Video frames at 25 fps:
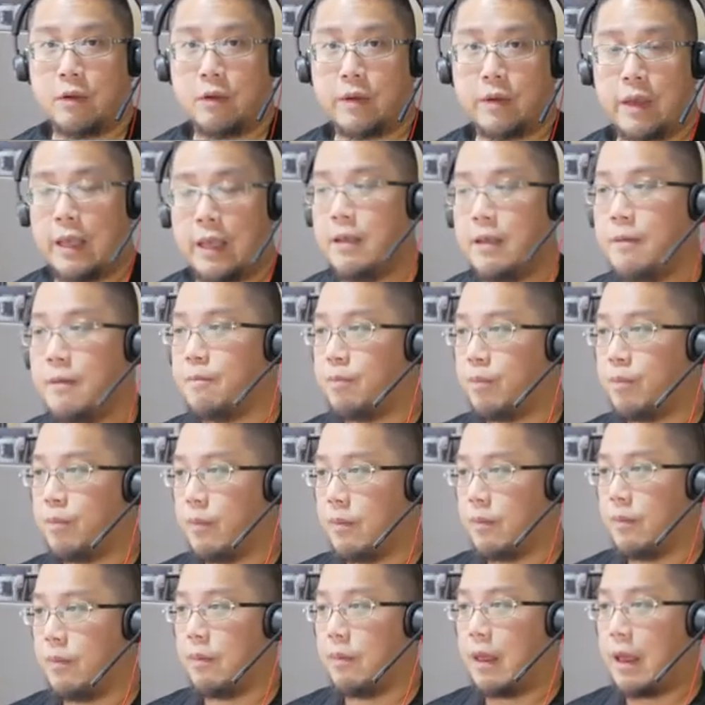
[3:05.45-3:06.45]
Okay,
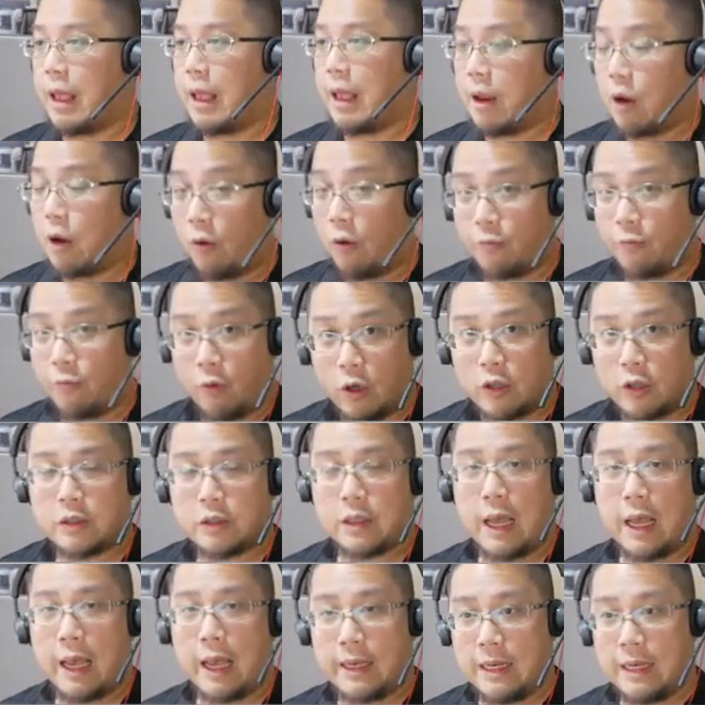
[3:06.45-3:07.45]
and of course,
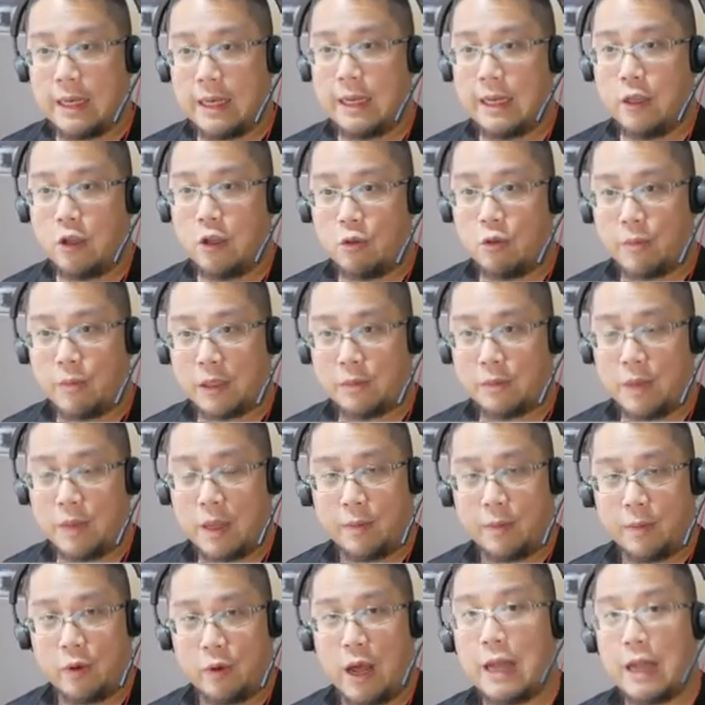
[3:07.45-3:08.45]
ideally, you must be
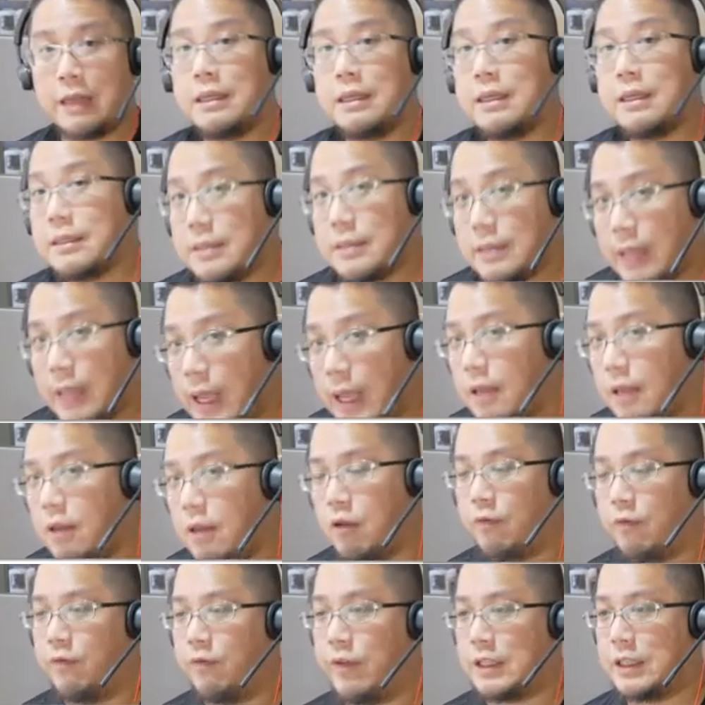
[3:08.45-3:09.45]
able to understand
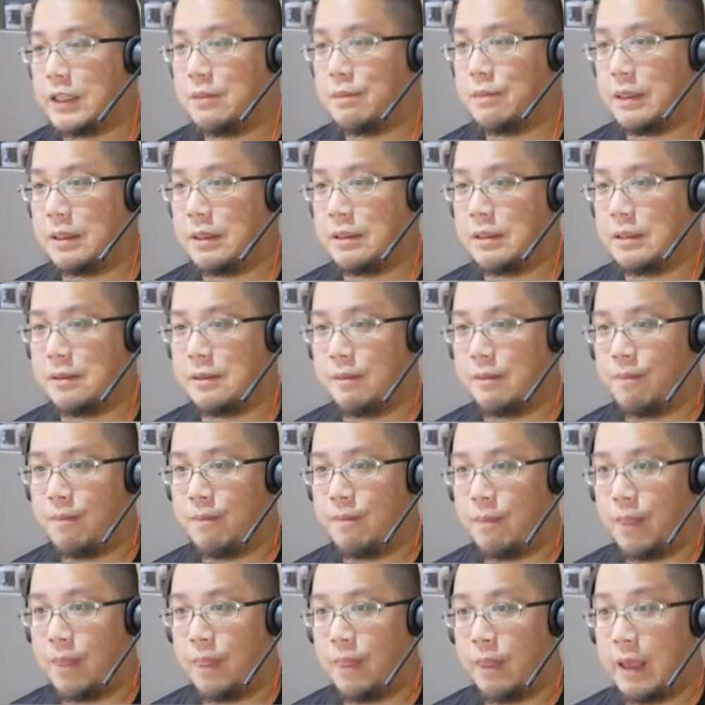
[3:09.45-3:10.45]
your investments.
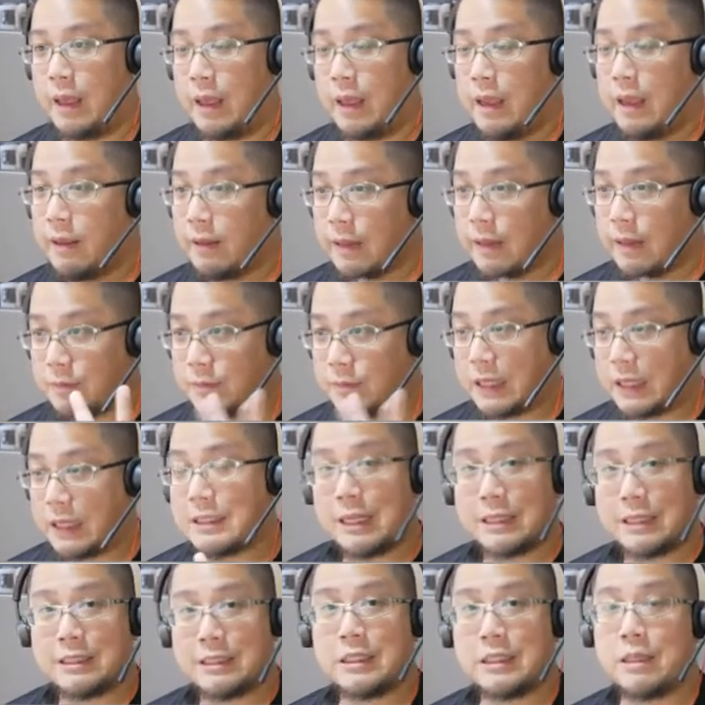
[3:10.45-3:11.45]
Okay, that's
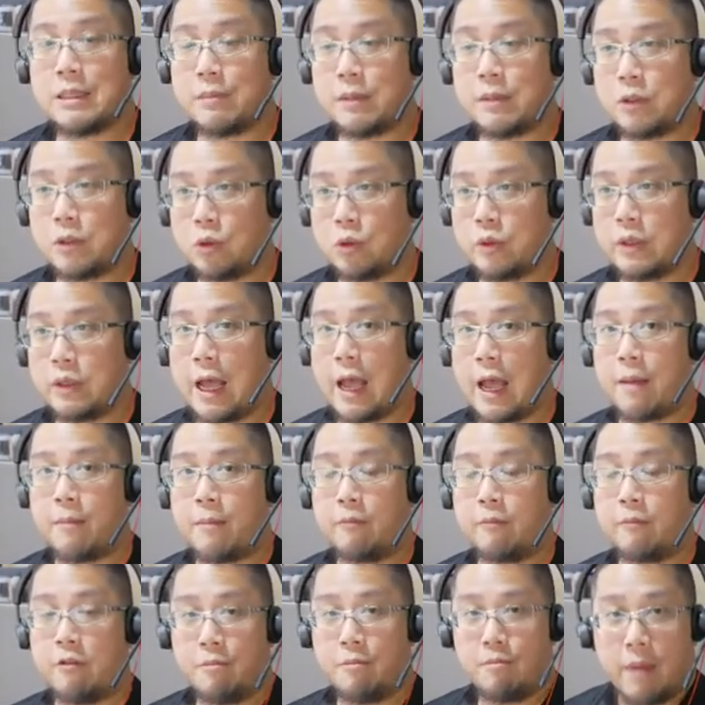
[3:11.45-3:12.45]
lesson number 2 that
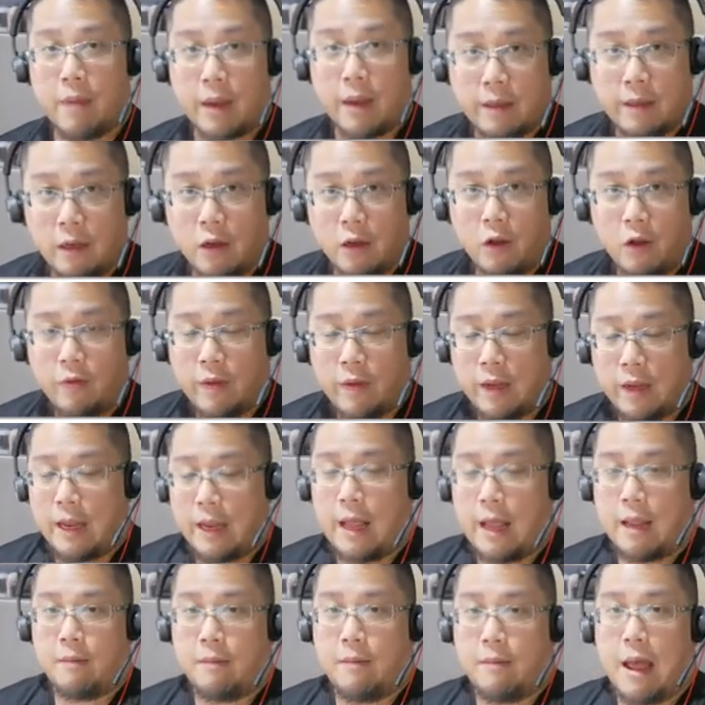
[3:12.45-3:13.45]
I'm reminded of, and
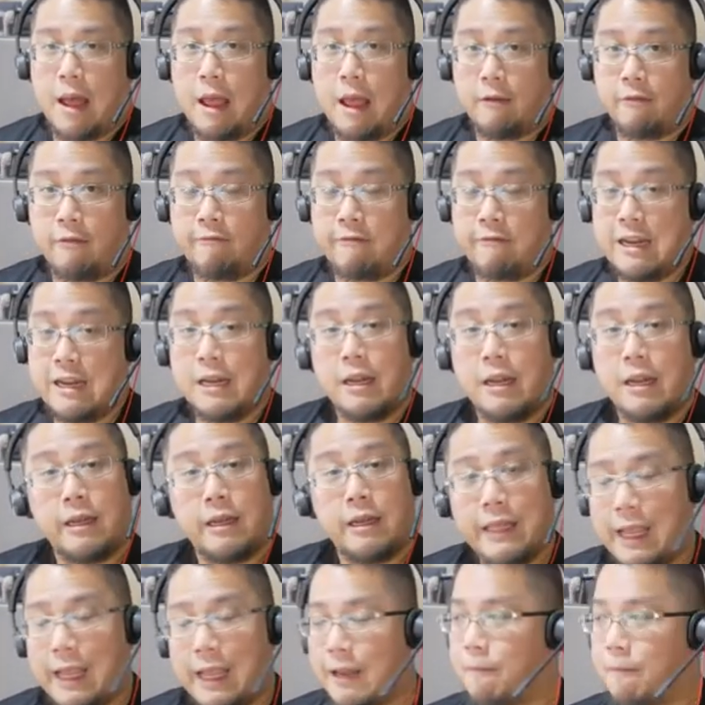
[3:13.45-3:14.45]
I relearned
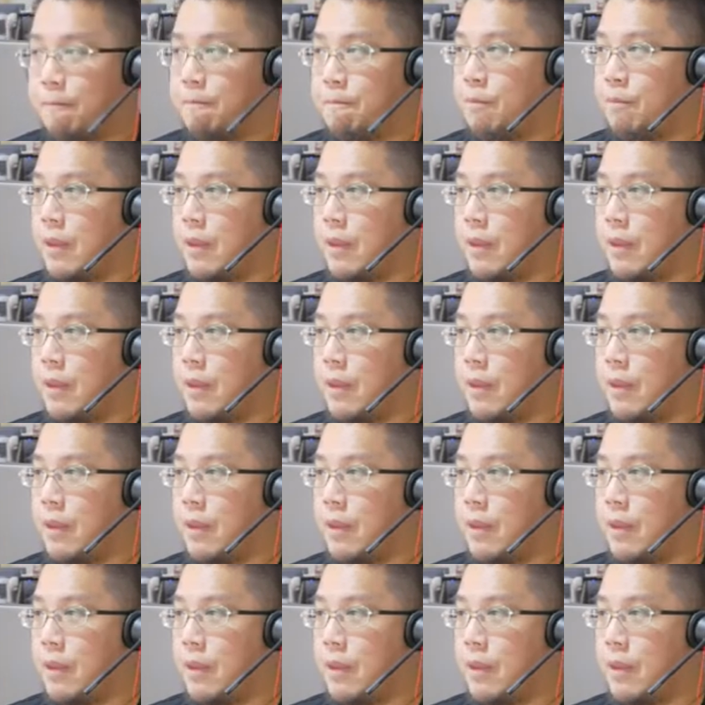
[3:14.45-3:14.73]
again.